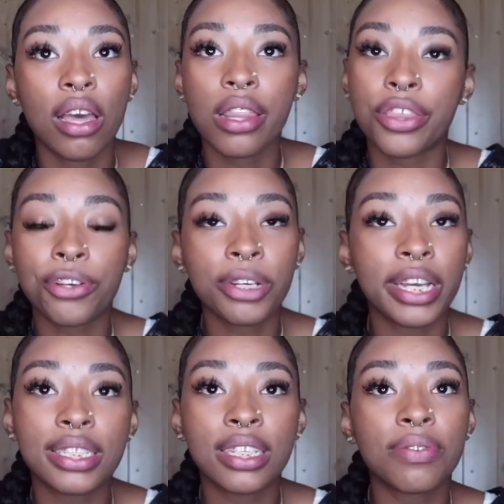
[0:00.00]
the
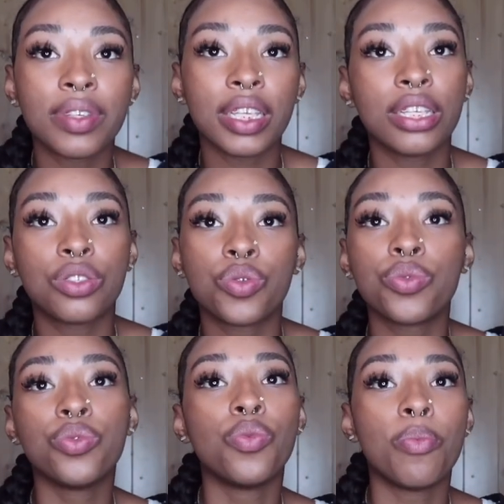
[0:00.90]
creativity to
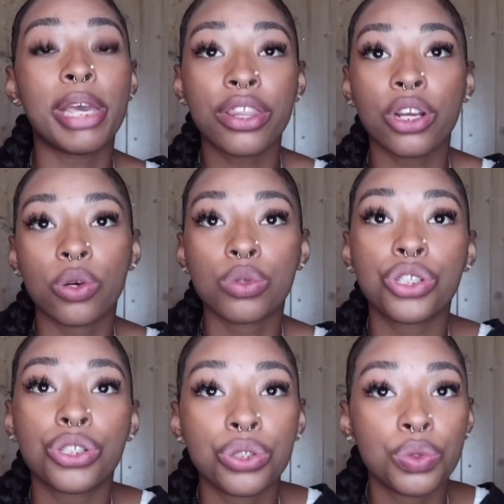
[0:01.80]
make their own
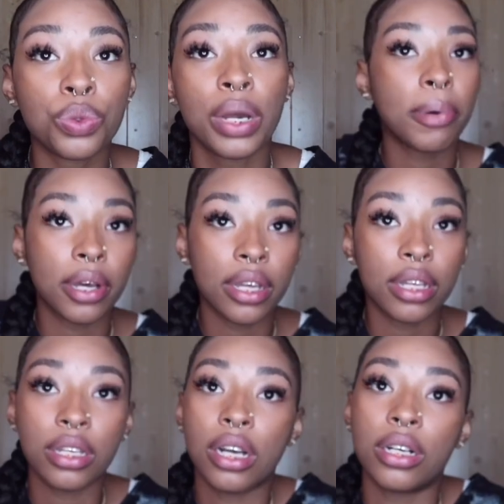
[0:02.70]
shoe but
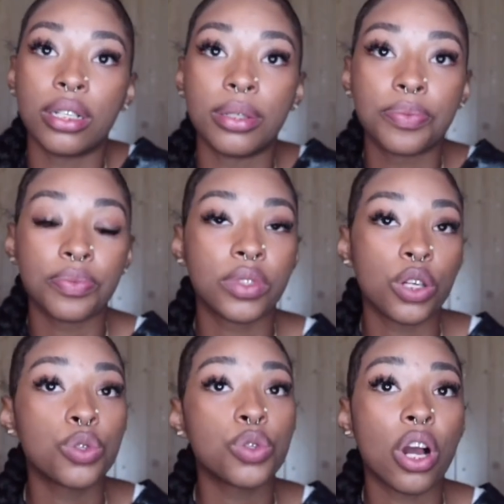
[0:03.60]
um,
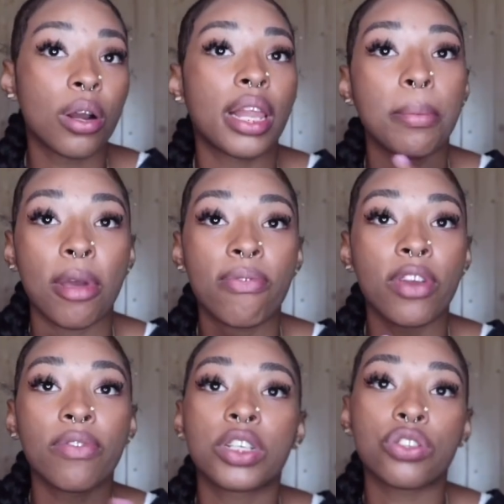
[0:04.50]
those are like my
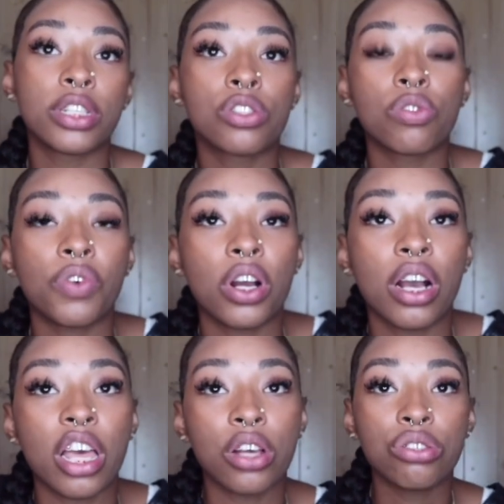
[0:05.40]
favorite trends so far
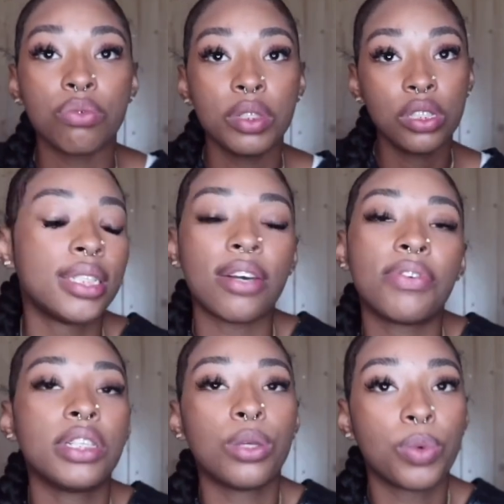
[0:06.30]
i also
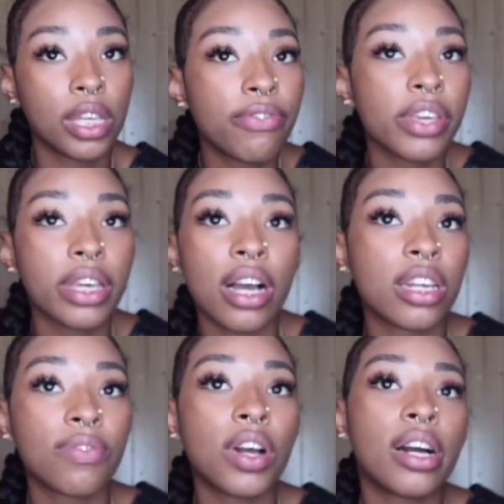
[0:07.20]
definitely wavy kind
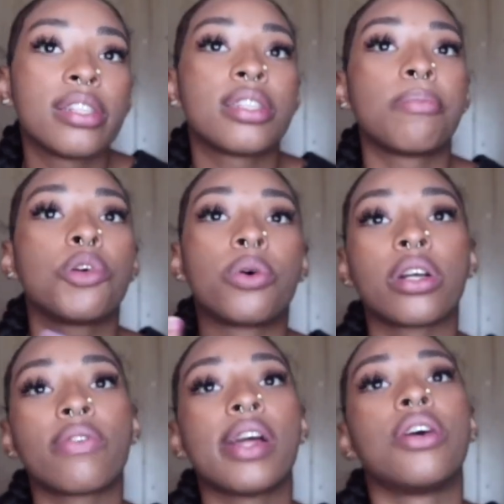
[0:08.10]
of concept going
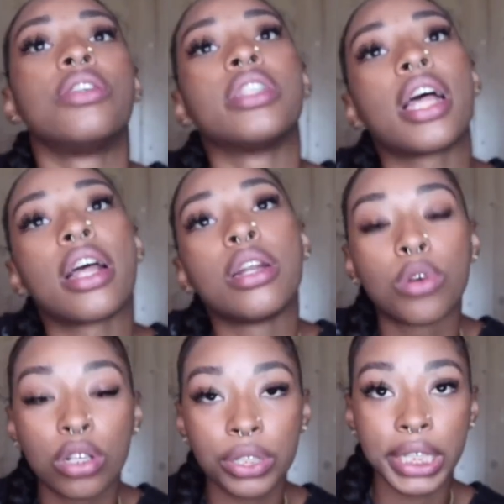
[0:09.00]
around that
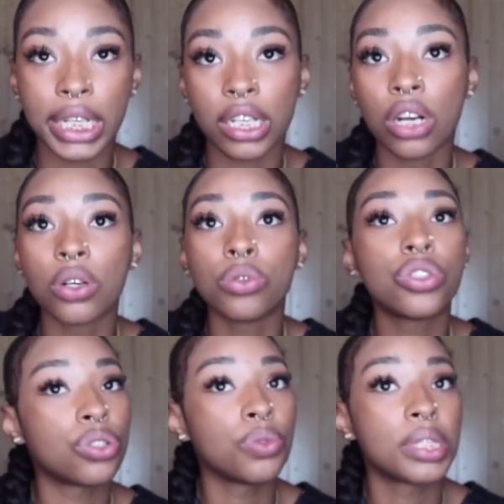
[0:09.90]
we're creating our own
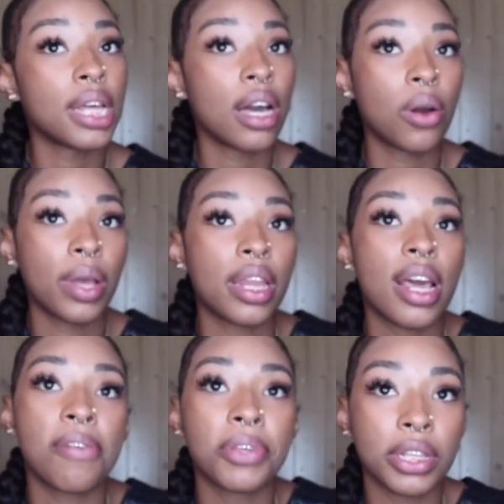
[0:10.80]
shoes now and
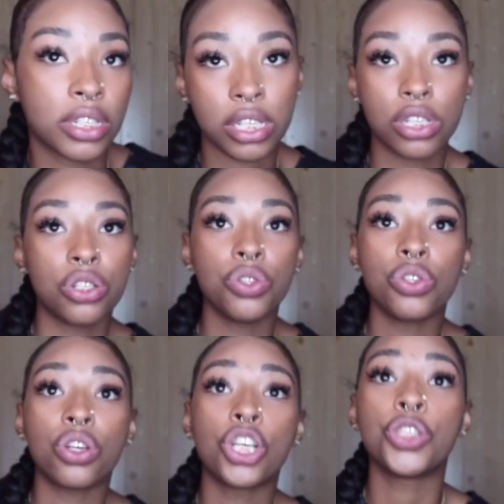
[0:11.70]
having just a,
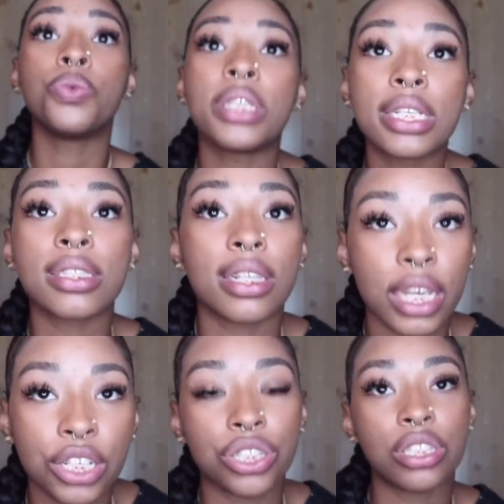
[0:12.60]
a unique
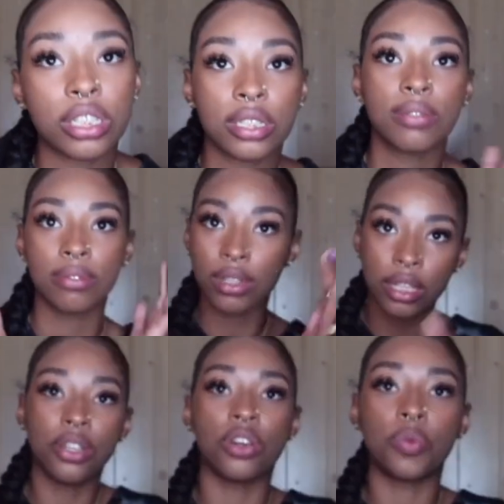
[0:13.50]
selection to
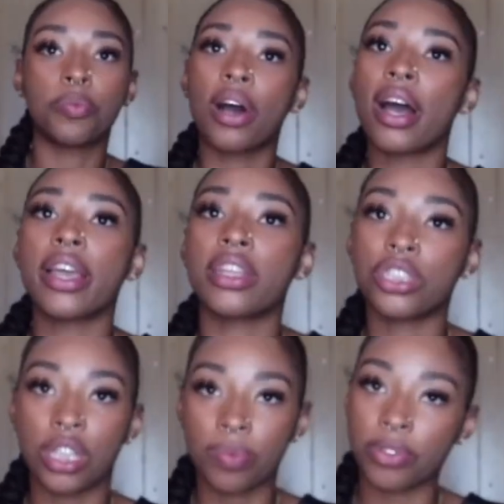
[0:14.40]
you know buy and
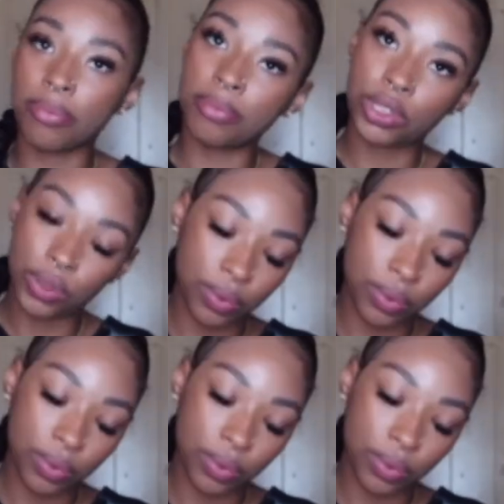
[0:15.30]
shop from so